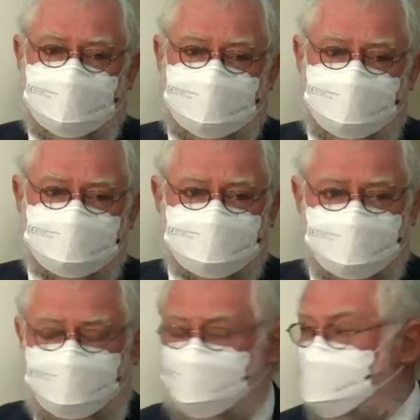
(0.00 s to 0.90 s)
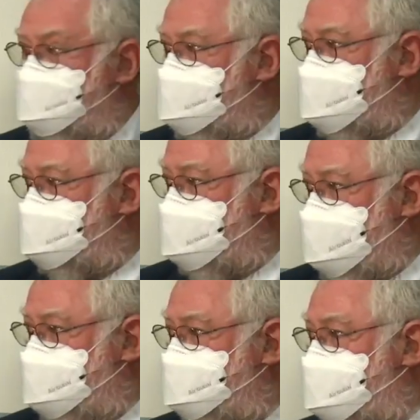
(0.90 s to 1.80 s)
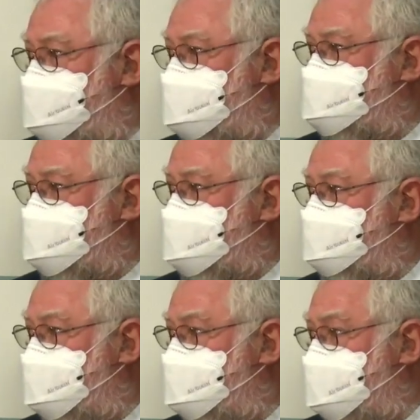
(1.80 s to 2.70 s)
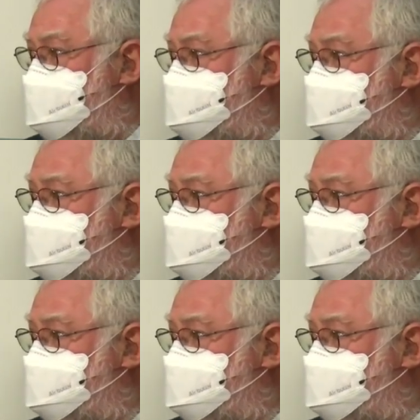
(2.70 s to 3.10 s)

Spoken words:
I can also inform you that we have a green scheme program